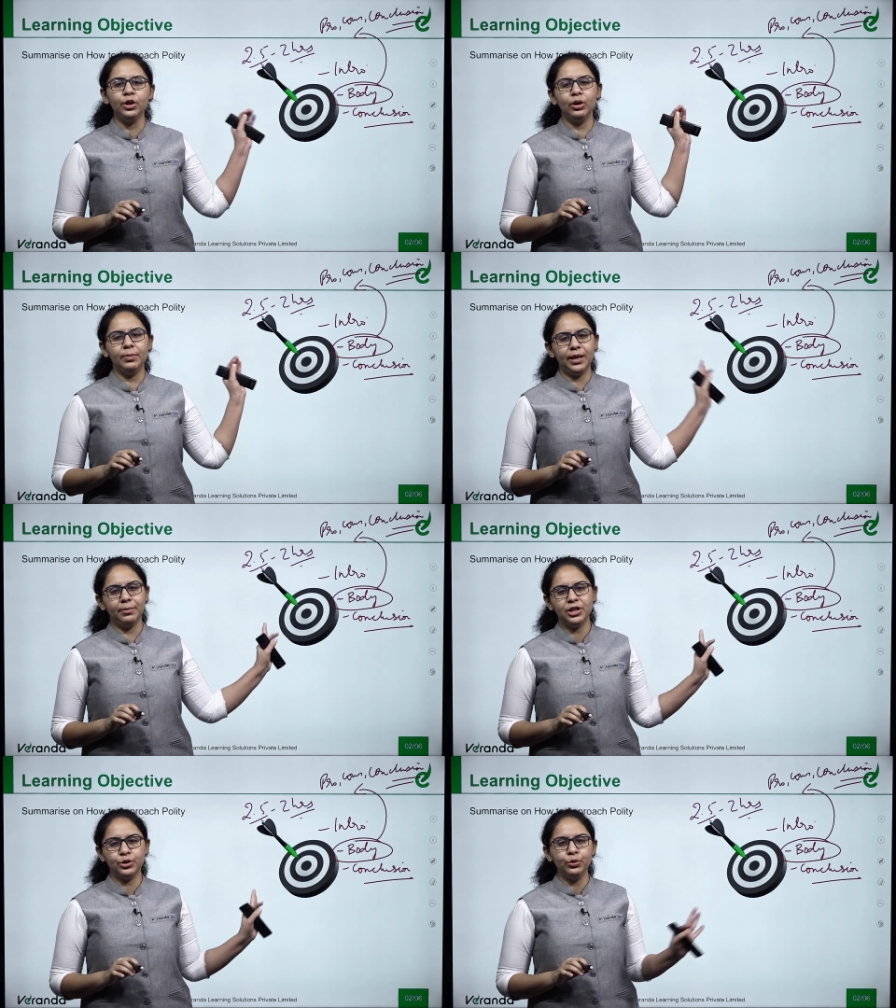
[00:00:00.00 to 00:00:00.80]
you will be
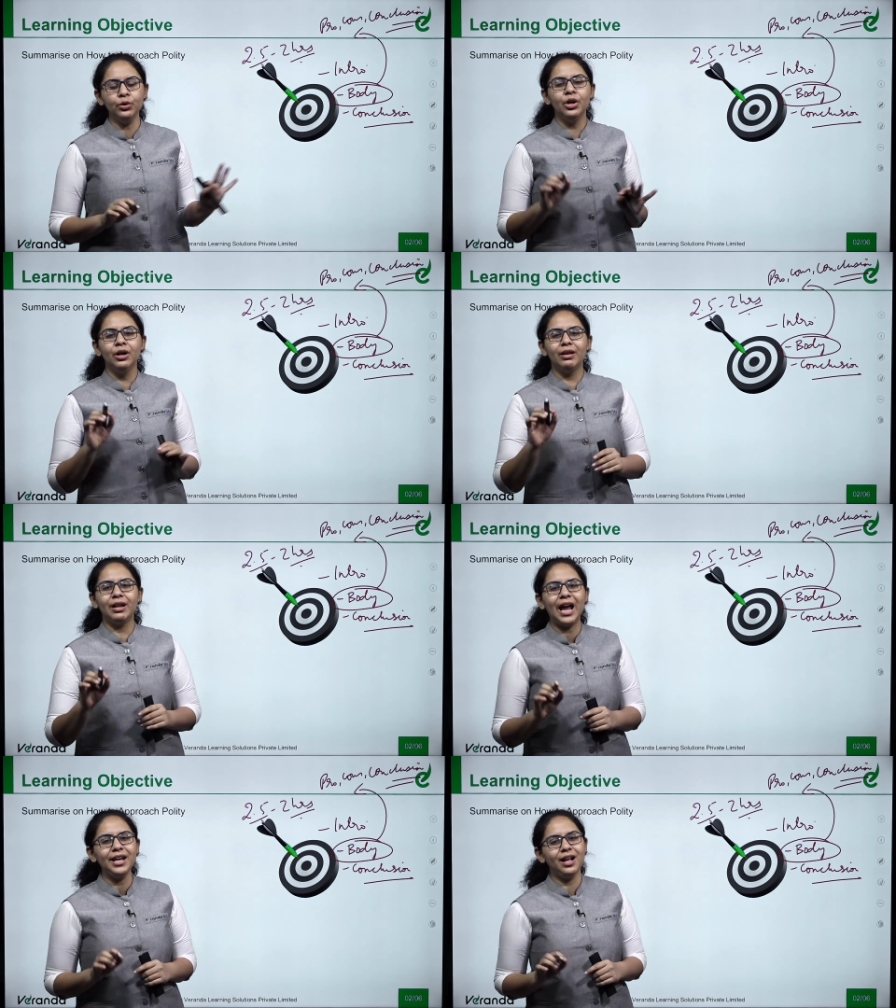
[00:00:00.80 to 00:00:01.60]
able to
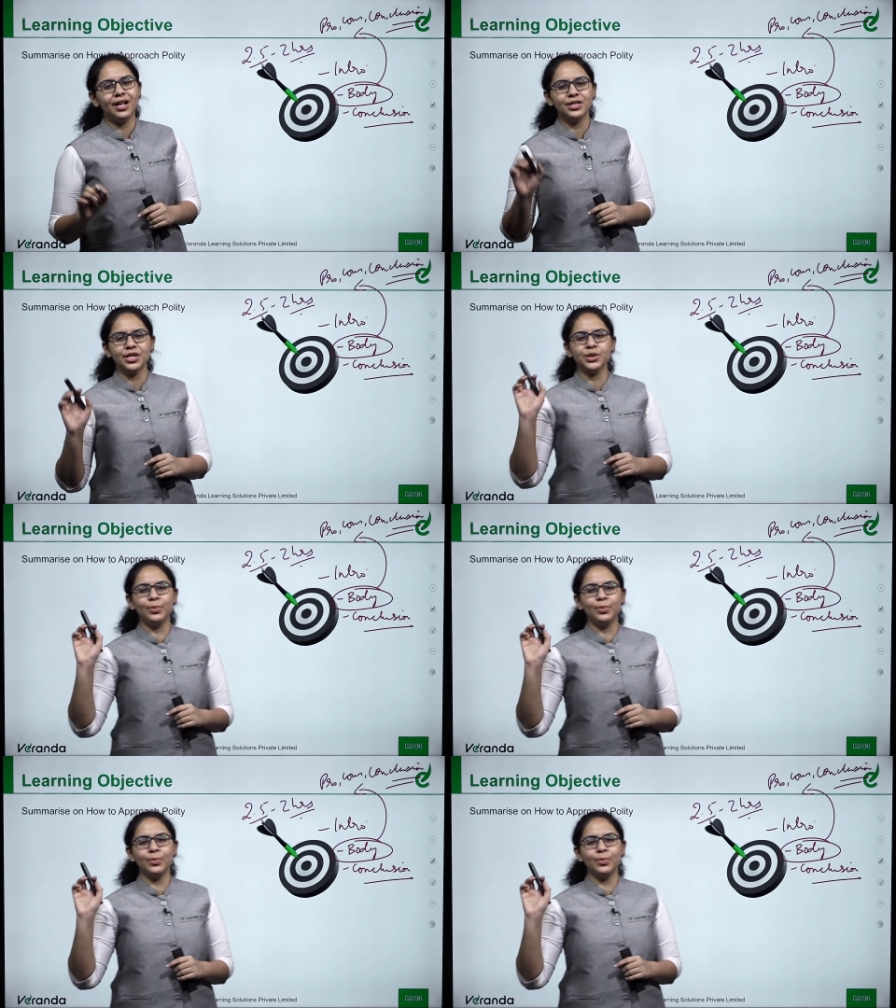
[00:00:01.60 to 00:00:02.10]
write answers